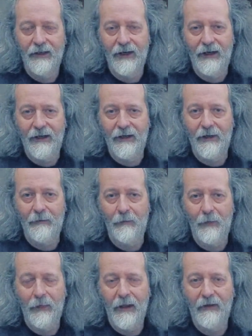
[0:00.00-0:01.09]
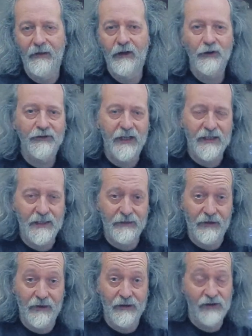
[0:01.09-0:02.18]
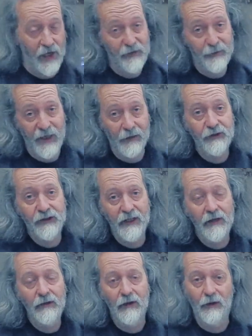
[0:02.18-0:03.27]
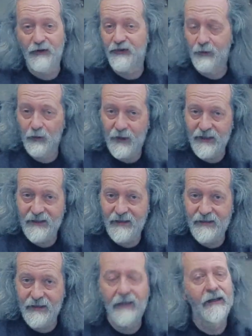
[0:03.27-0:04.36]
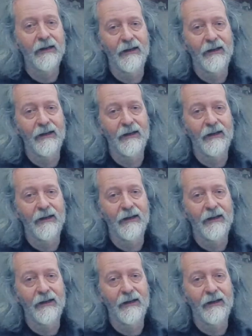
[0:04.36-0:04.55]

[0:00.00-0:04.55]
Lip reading: in the context of a jazz piano trio or a small band setting,